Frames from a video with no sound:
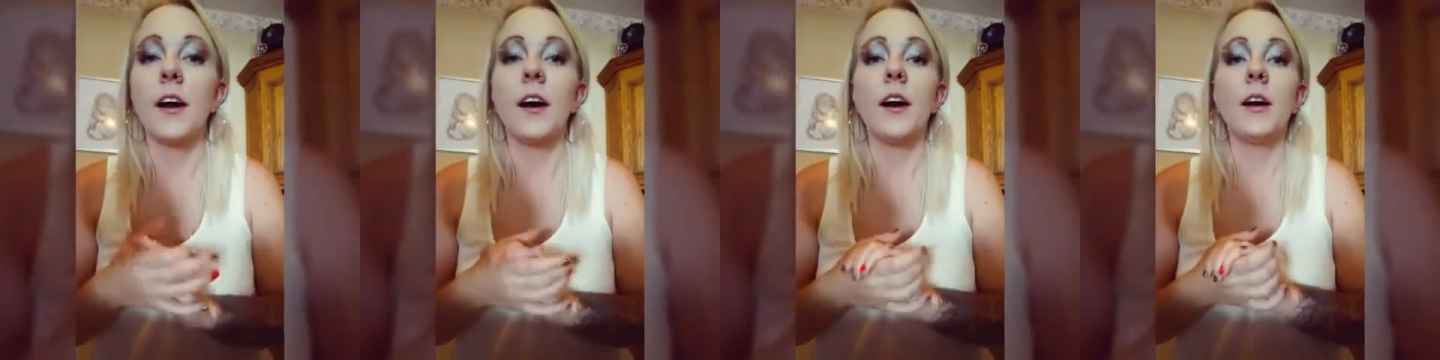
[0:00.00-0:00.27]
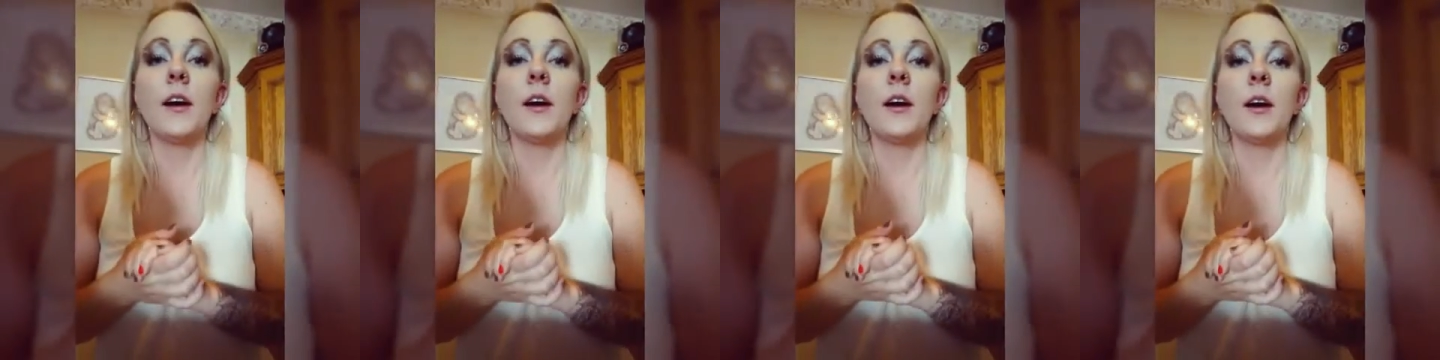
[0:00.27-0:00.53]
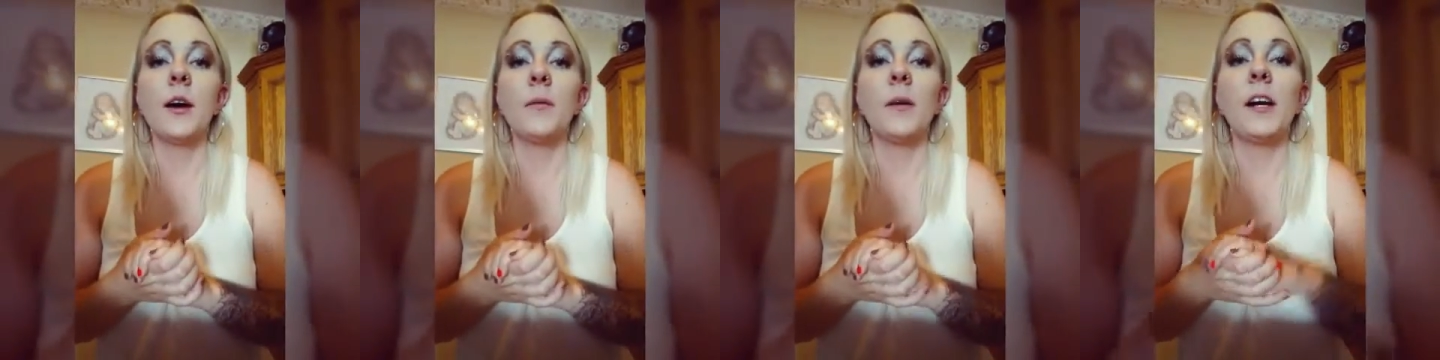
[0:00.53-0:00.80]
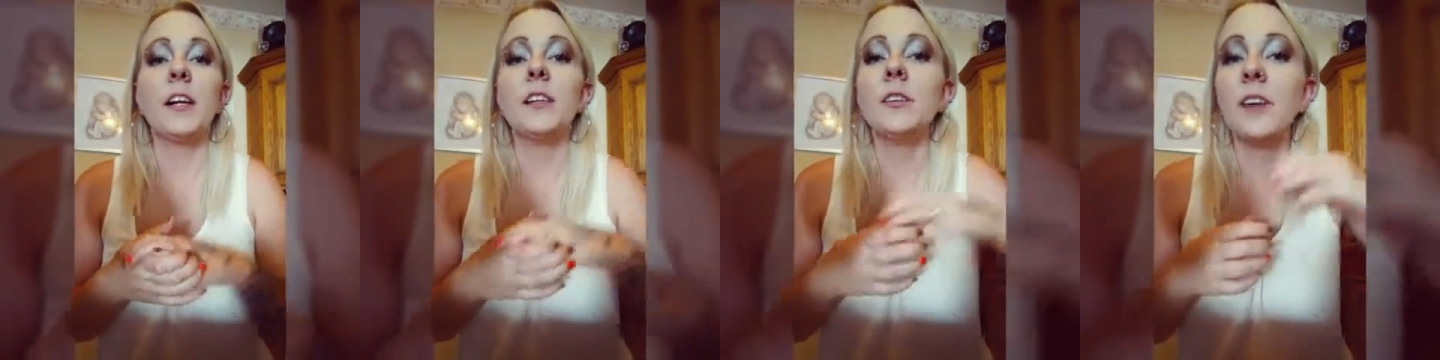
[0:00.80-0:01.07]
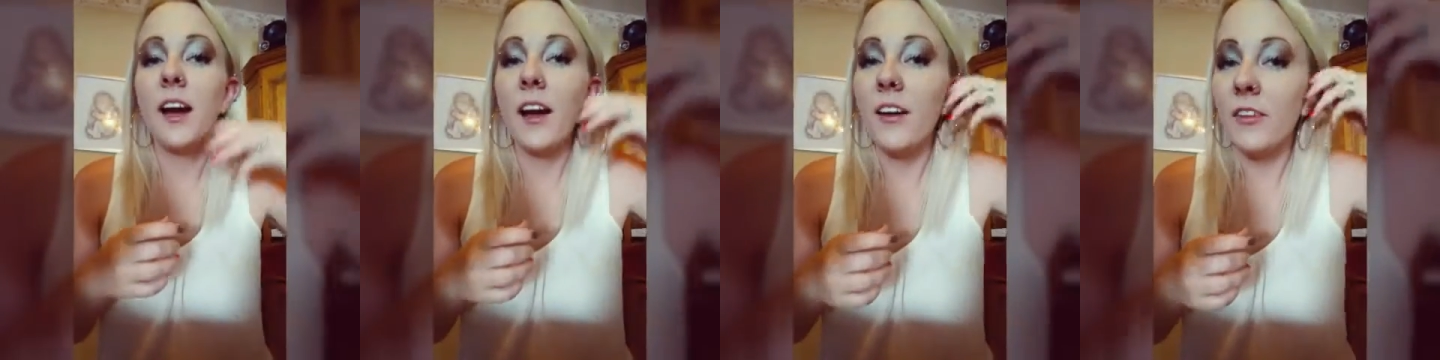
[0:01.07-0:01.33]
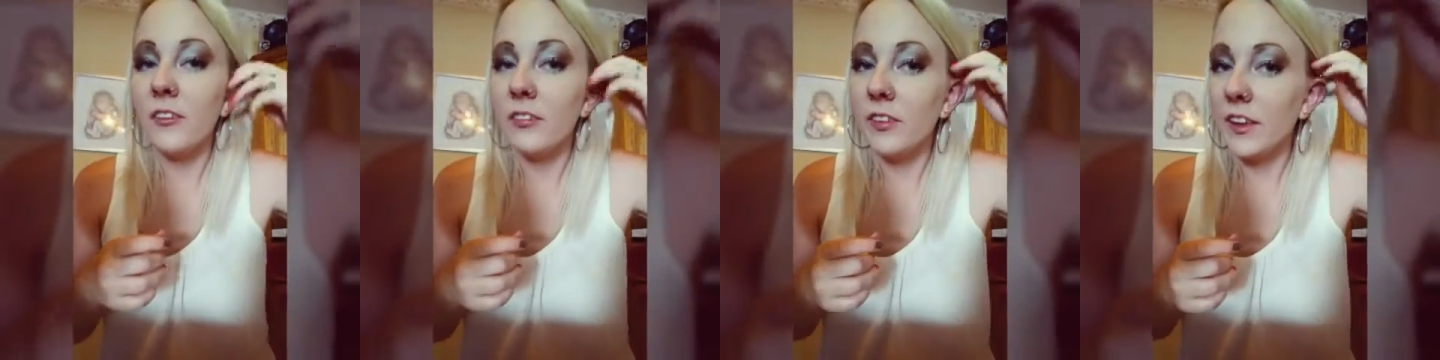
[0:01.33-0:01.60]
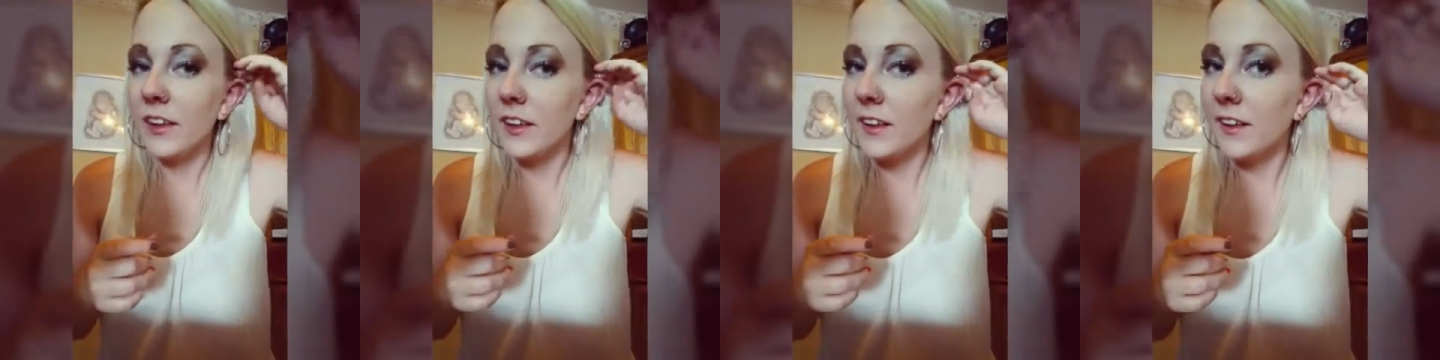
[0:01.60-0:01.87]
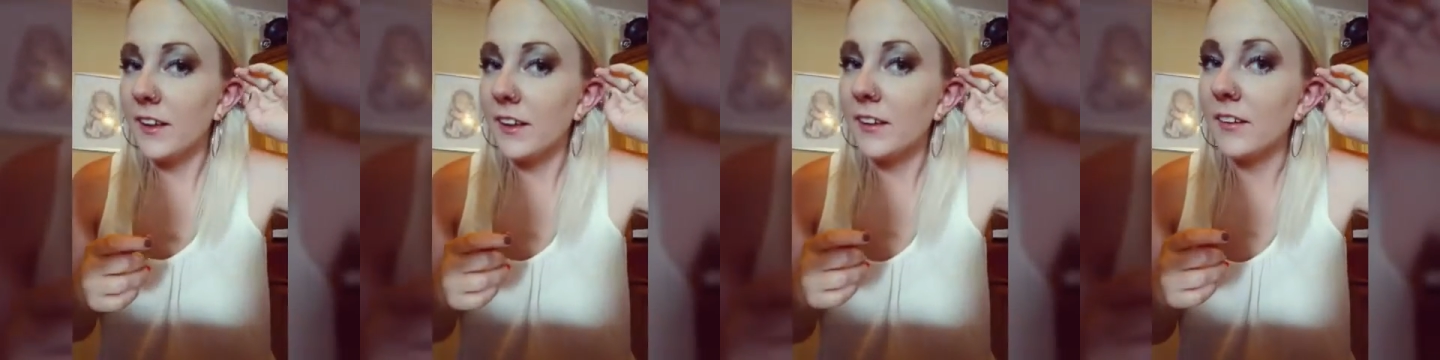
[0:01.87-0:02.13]
Um, I do have like a
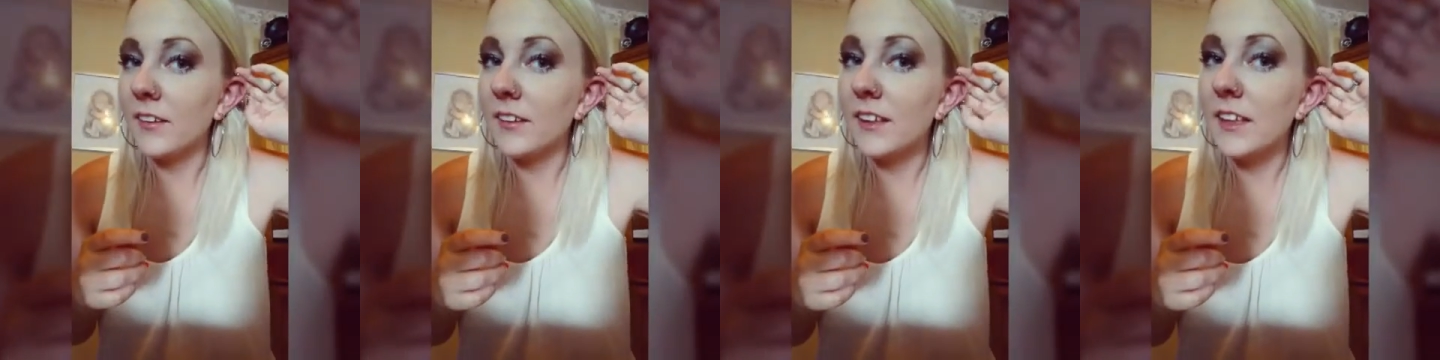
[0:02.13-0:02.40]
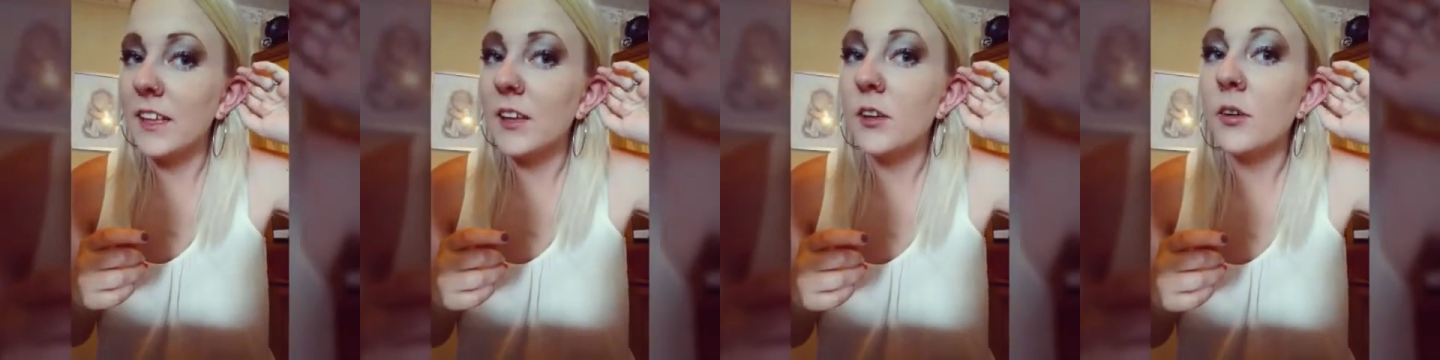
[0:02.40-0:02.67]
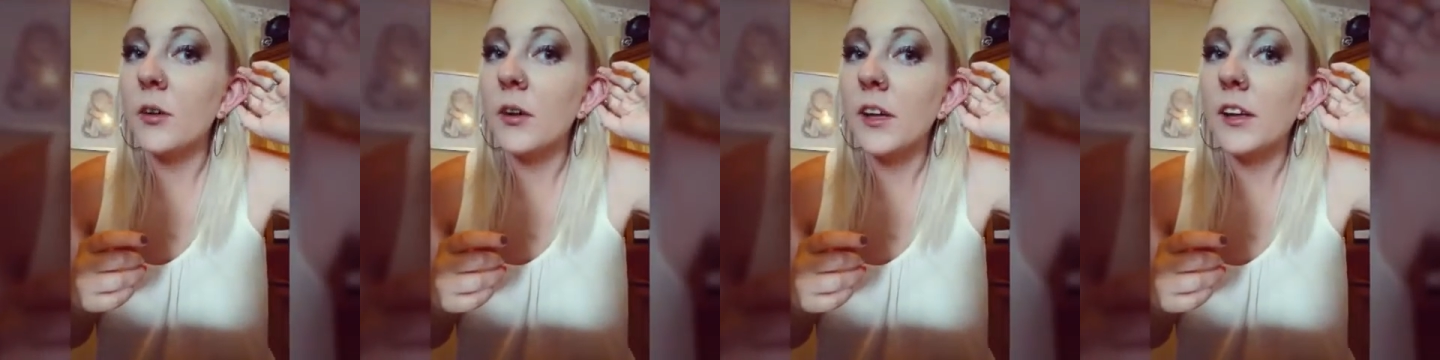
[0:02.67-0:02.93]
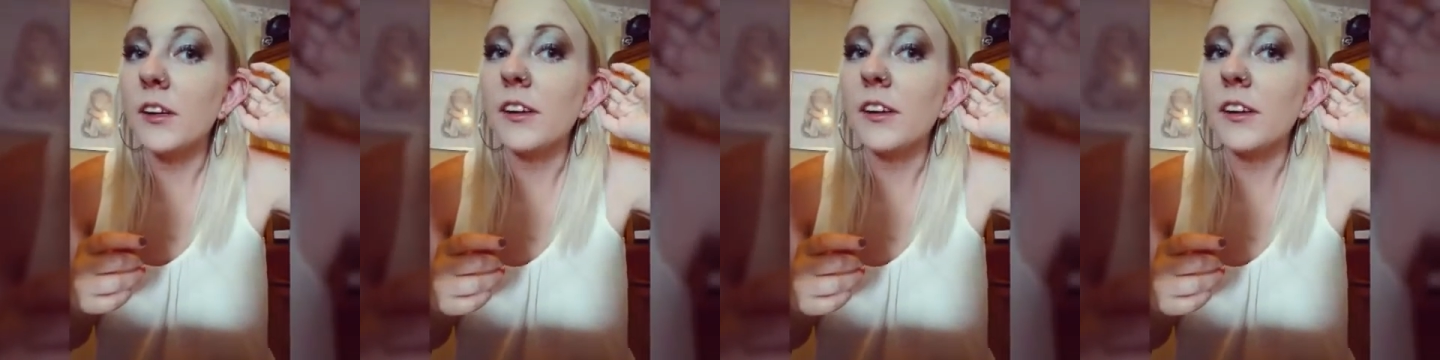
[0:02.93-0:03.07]
keloid